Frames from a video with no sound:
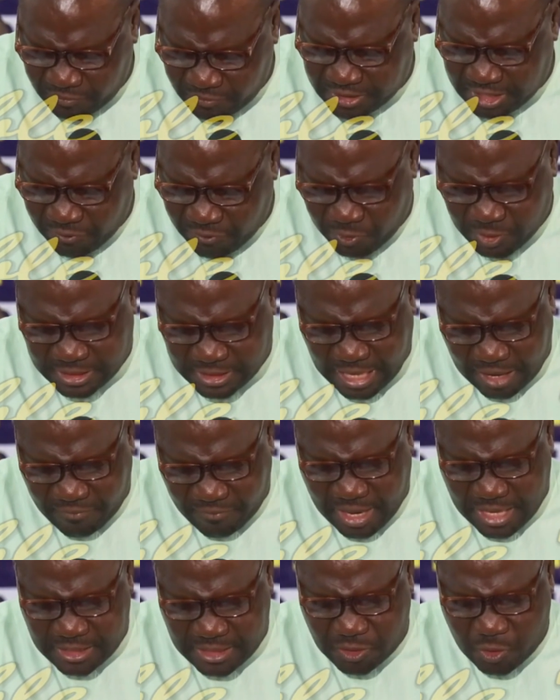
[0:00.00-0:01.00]
of civil
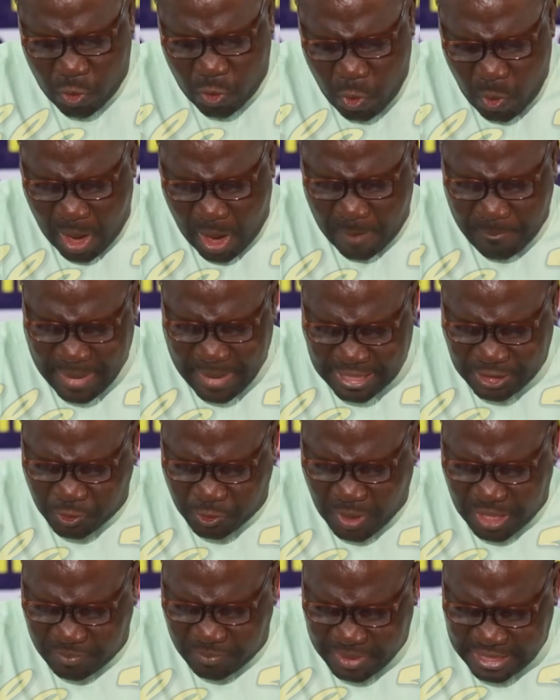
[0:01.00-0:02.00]
servants who are meant
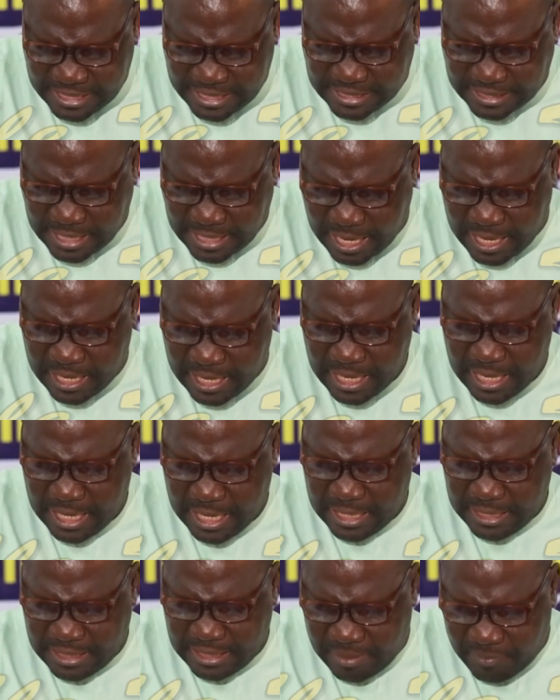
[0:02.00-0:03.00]
to administer
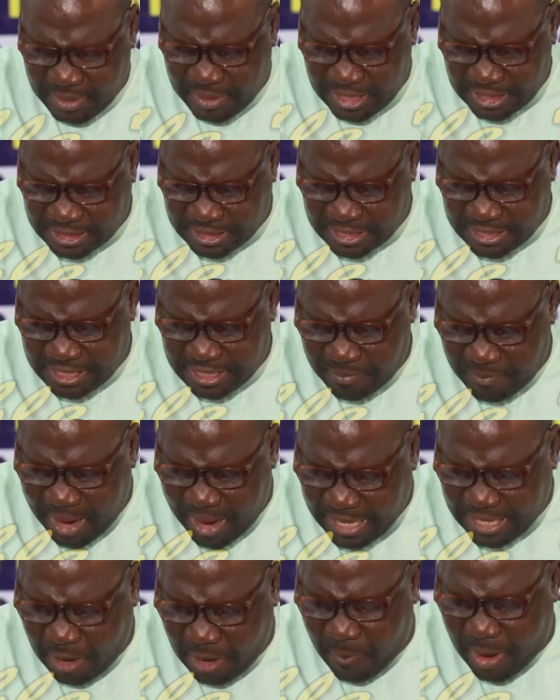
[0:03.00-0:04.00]
the ministry
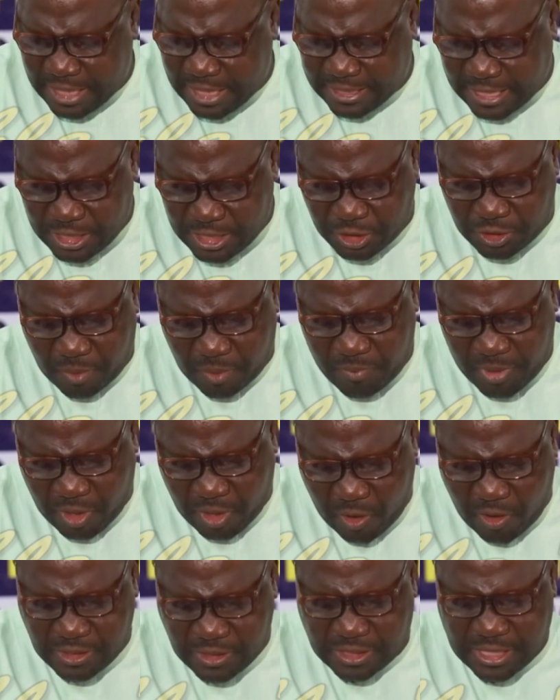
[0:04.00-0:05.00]
demand our attention,
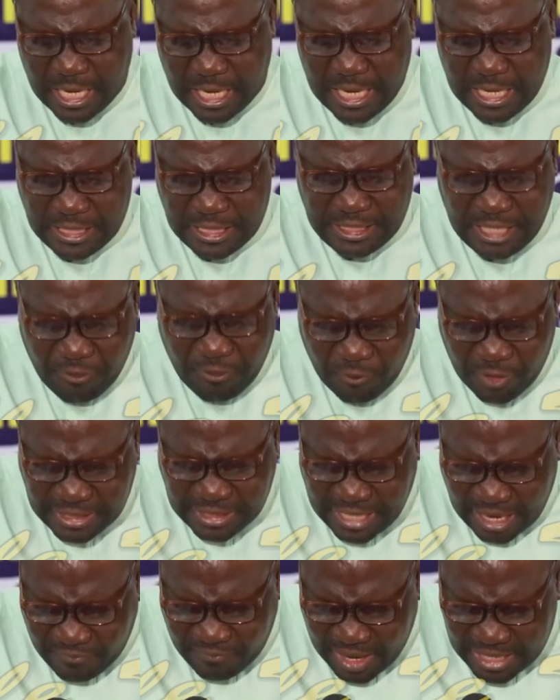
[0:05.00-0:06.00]
because civil
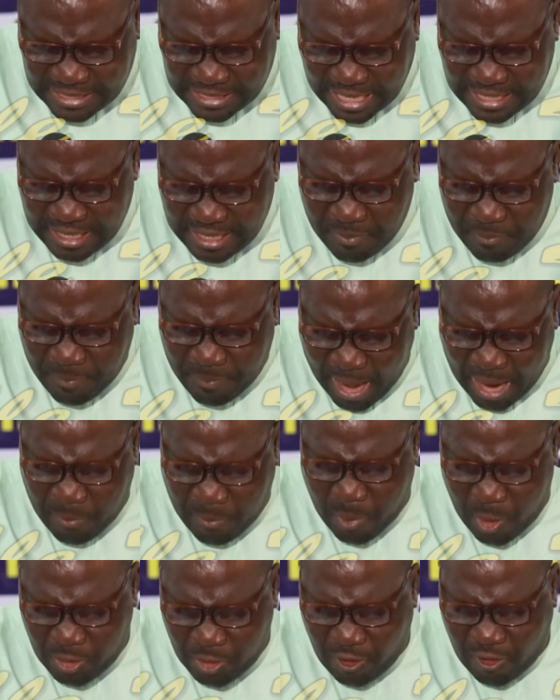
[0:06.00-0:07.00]
servants are the
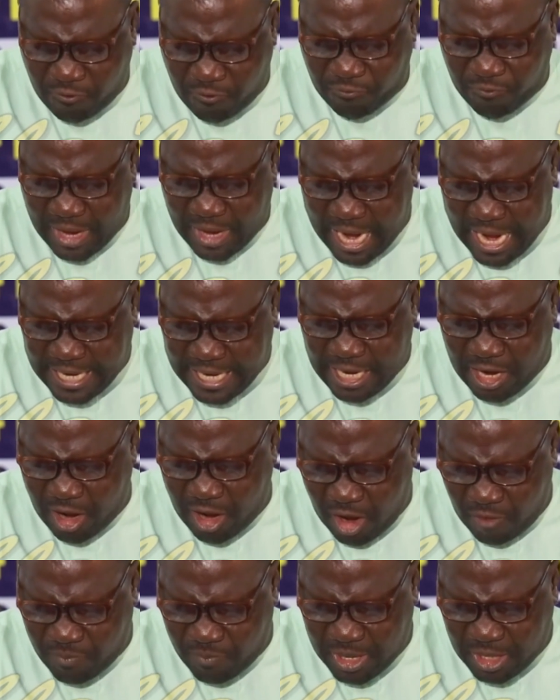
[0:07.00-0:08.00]
backbone of any
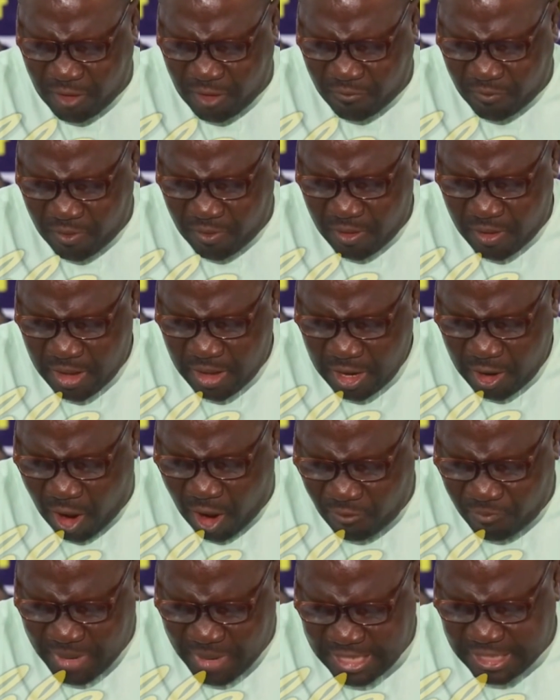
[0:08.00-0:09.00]

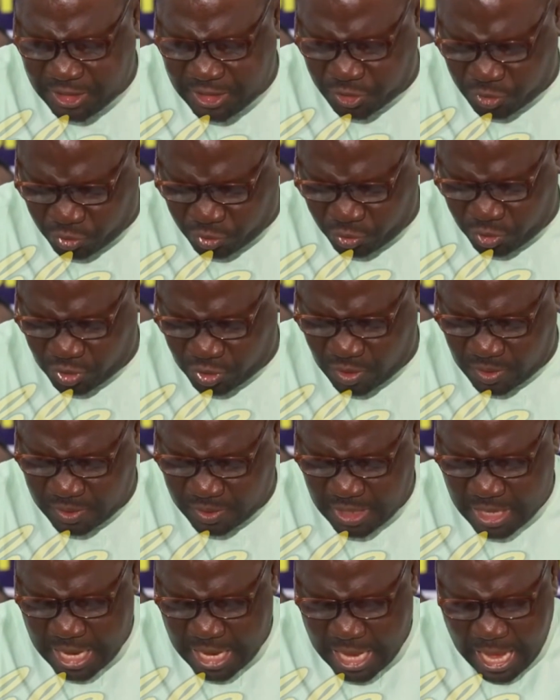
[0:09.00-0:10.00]
government institution,
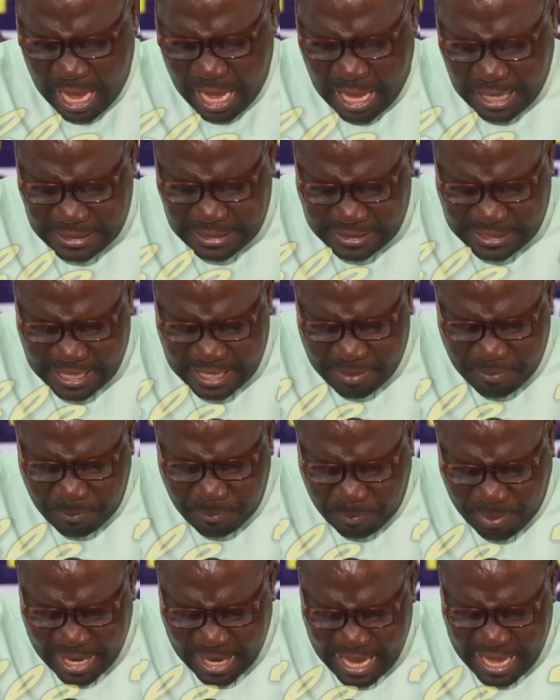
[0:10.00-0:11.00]
and they
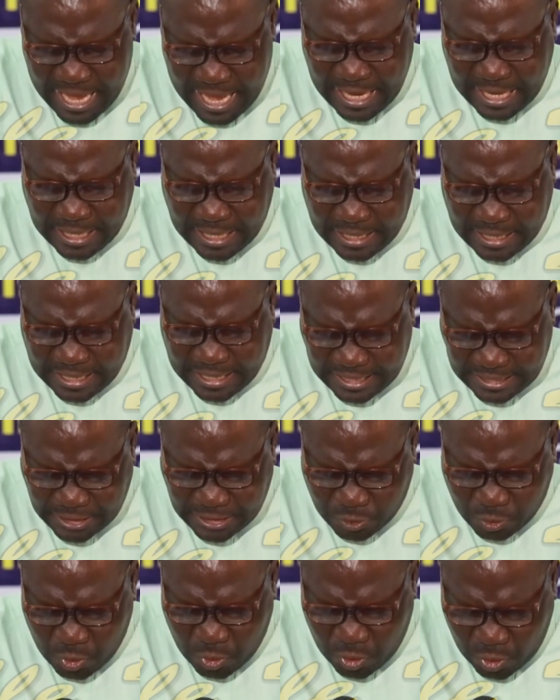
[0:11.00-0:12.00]
play a
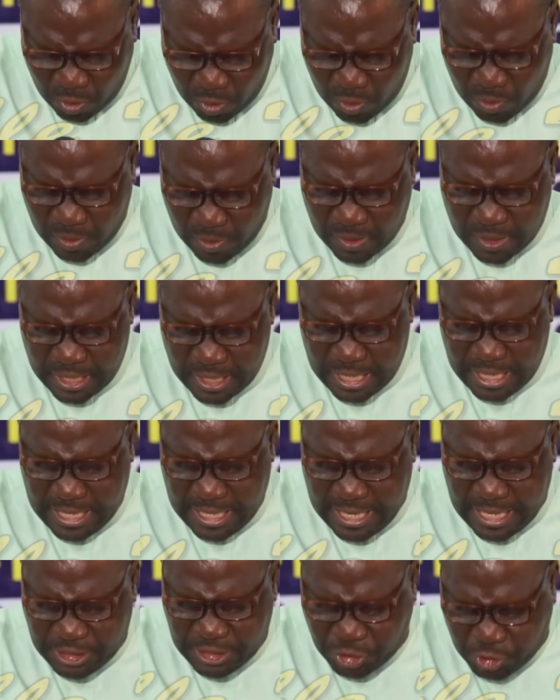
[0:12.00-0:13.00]
critical role
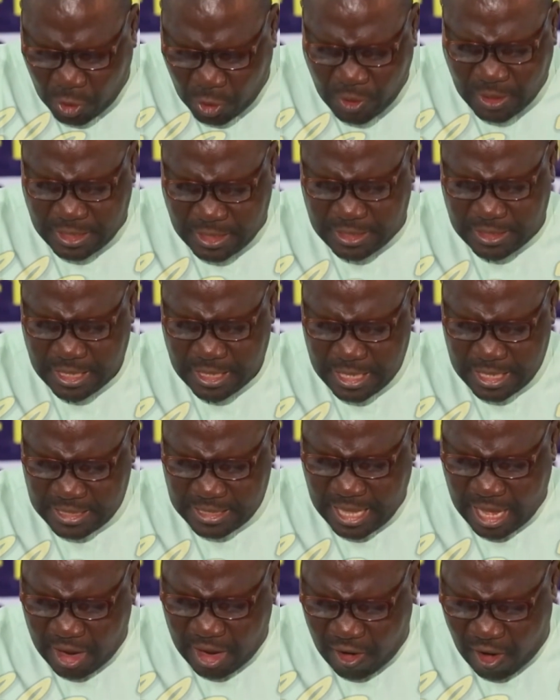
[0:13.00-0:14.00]
in ensuring
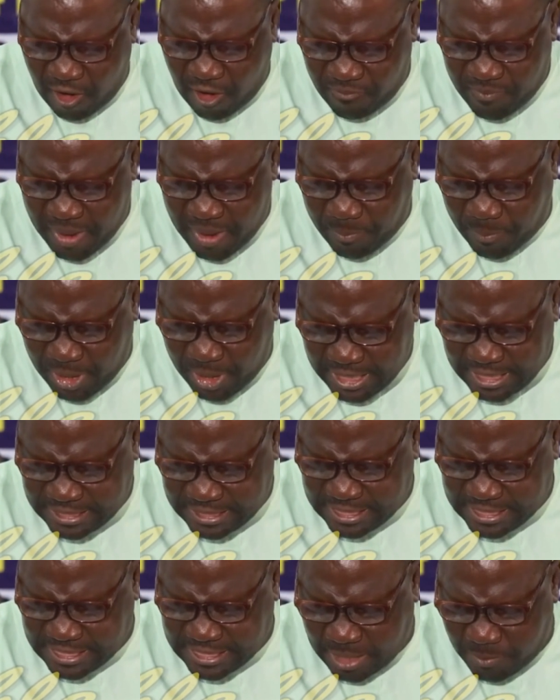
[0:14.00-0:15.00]
that government
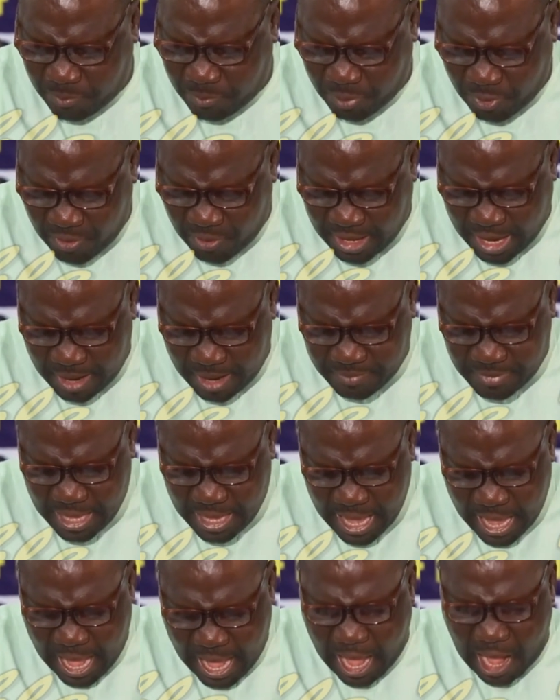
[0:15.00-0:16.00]
policies and programs
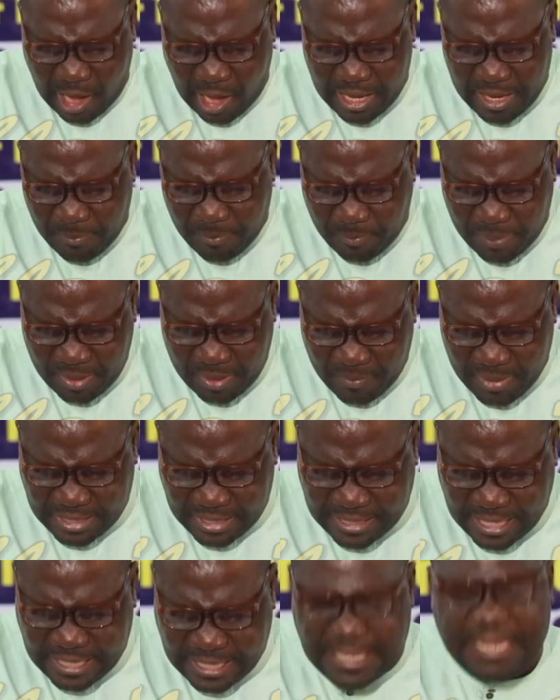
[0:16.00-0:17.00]
are
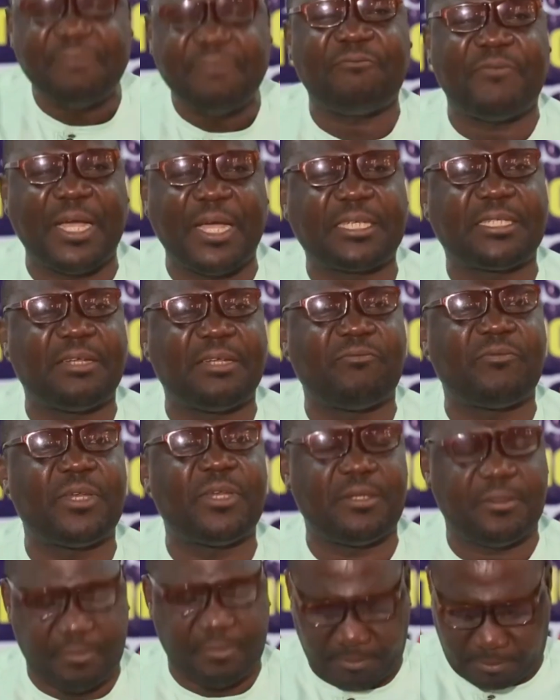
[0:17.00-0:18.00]
implemented
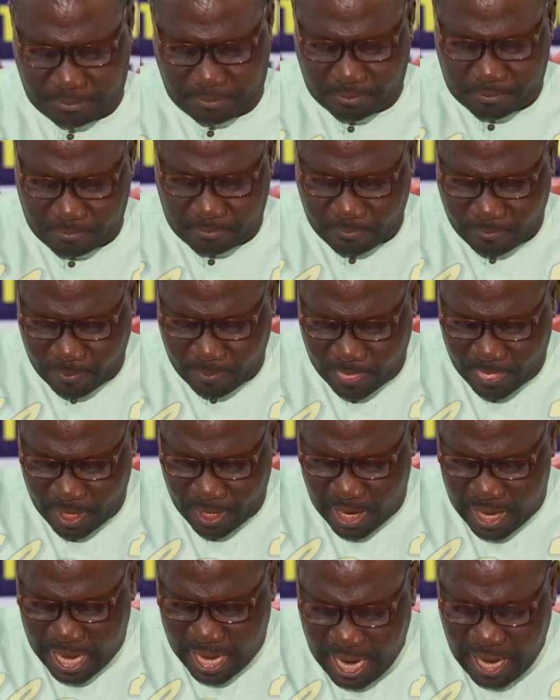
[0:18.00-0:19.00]
effectively.
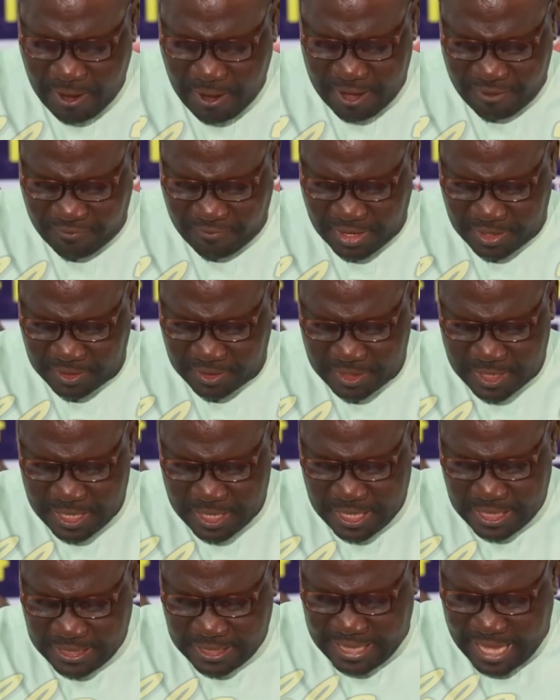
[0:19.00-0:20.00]
However,
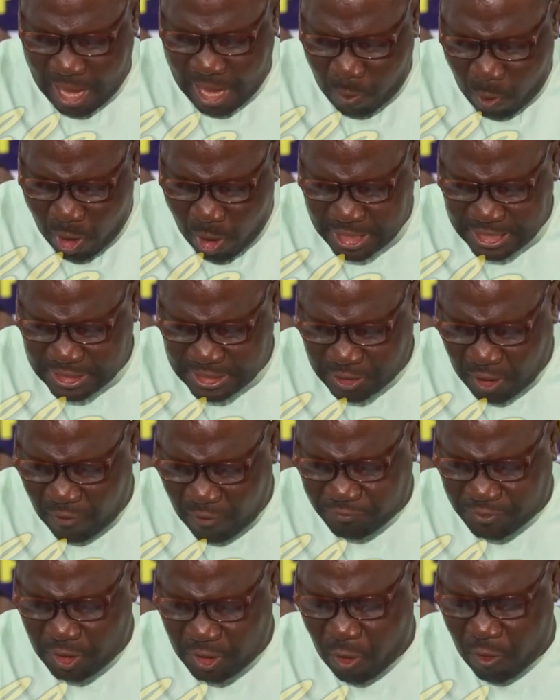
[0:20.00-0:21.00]
their work is
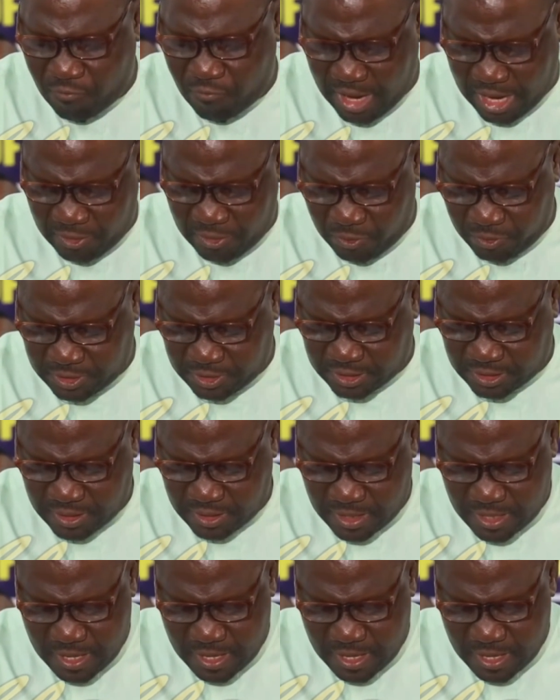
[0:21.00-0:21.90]
often overlooked